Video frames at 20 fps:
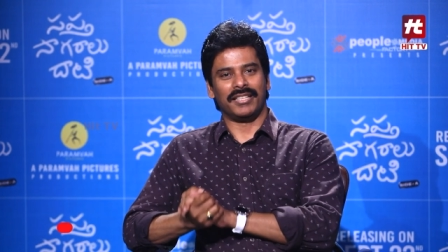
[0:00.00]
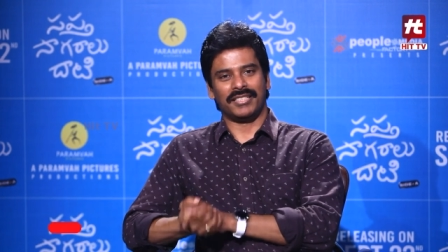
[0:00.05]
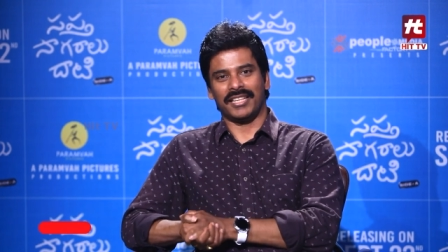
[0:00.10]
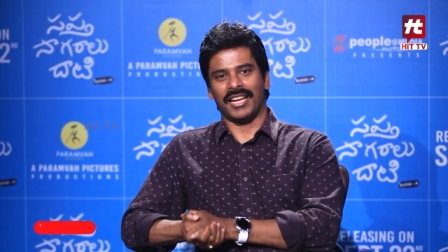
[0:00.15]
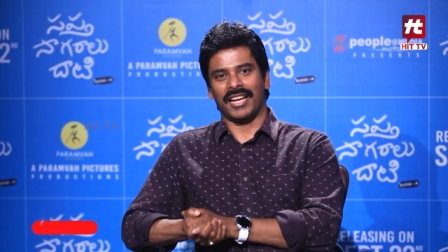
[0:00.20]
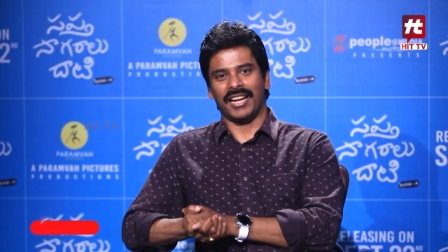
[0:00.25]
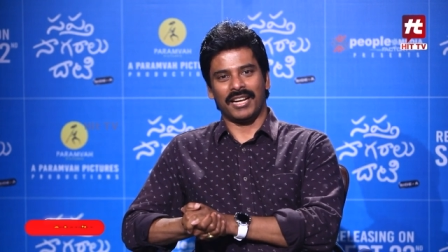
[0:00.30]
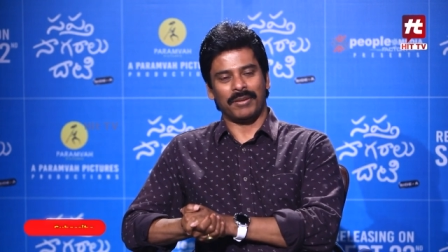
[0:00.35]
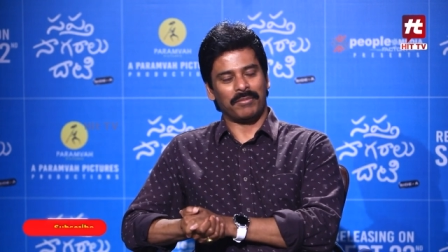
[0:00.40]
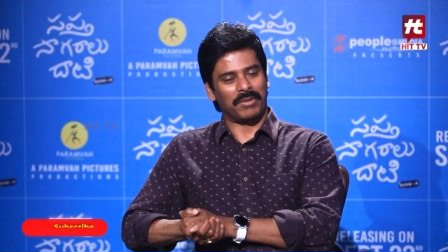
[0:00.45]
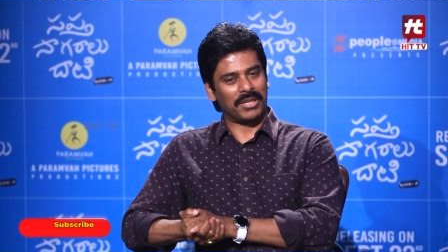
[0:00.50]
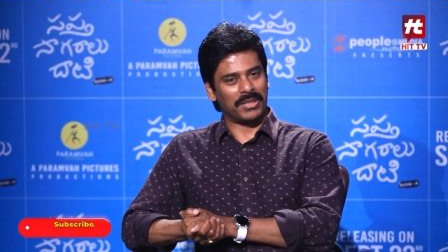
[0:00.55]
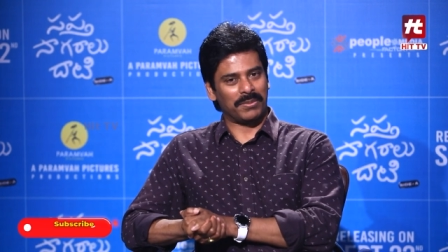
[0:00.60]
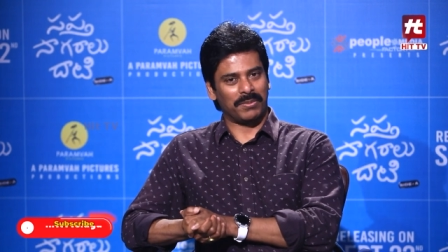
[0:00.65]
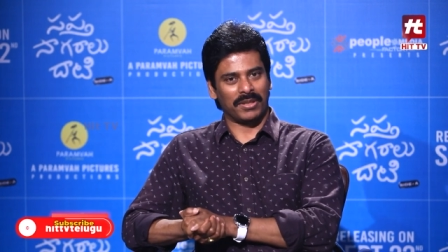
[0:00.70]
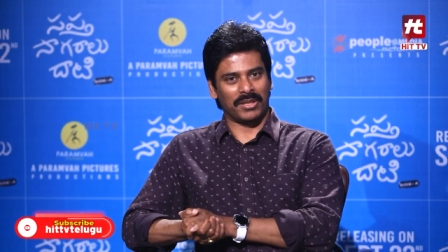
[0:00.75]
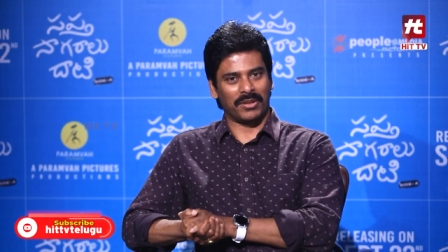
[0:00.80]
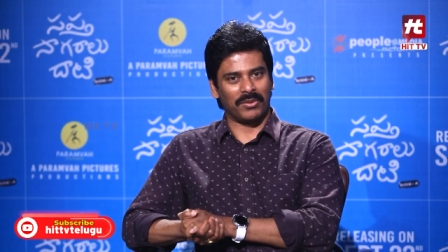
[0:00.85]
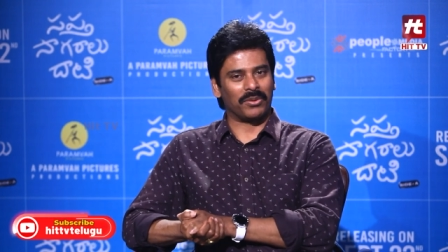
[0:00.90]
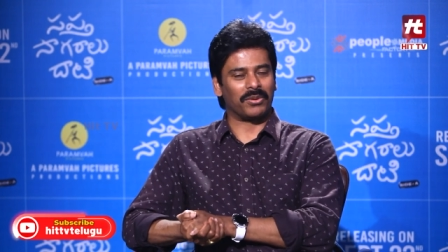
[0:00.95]

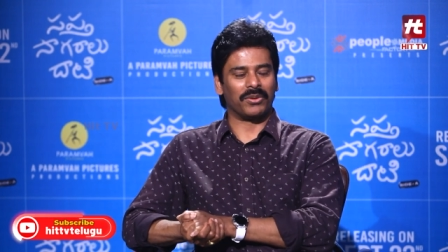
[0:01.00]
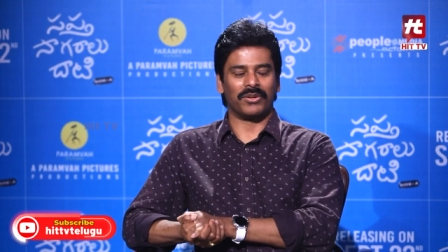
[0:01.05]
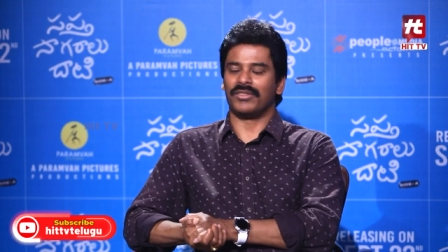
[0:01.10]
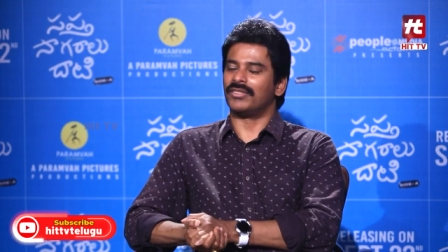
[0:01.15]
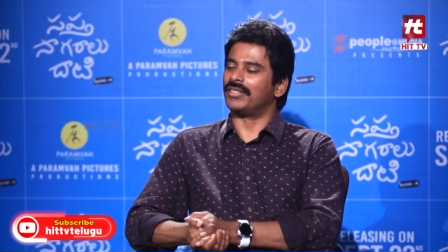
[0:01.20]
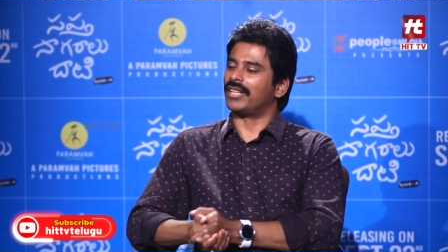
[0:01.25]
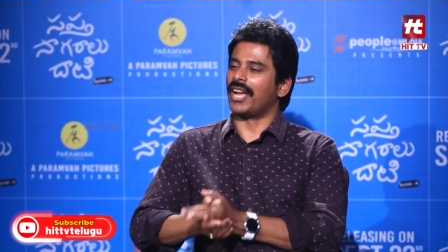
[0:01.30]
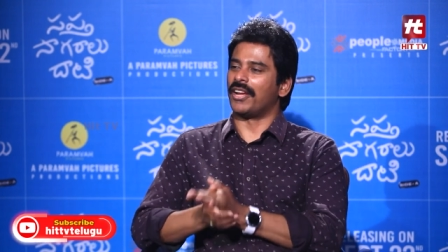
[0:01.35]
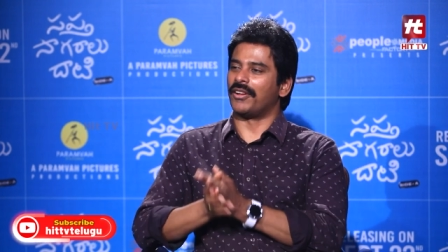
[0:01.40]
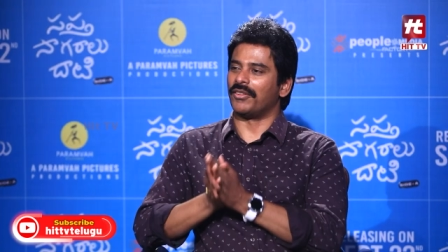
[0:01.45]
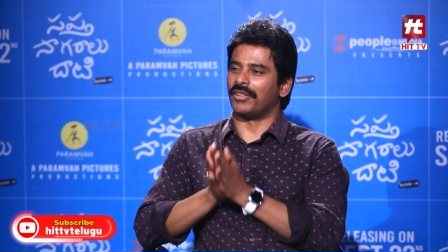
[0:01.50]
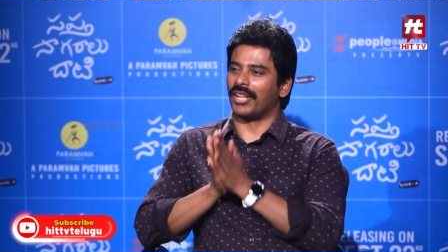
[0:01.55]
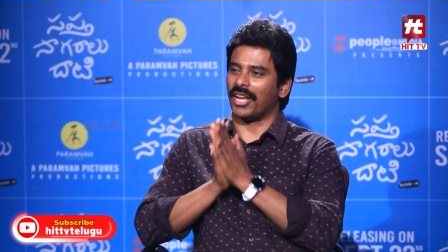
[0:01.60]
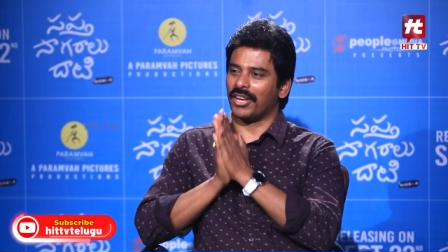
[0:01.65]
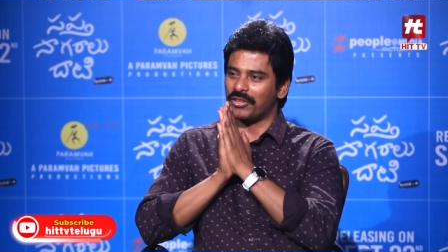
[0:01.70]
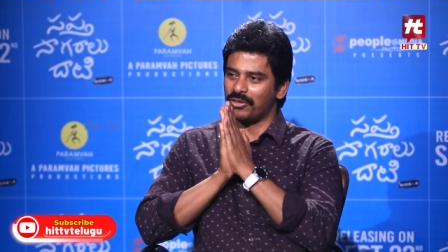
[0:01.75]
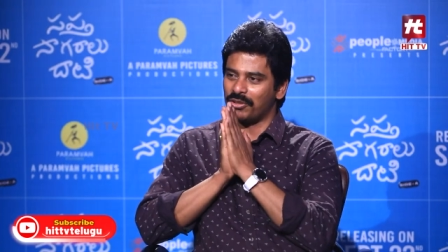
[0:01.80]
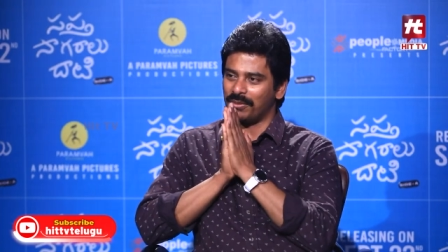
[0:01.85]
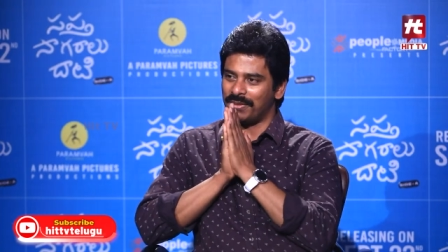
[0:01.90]
Thank you, thank you so much.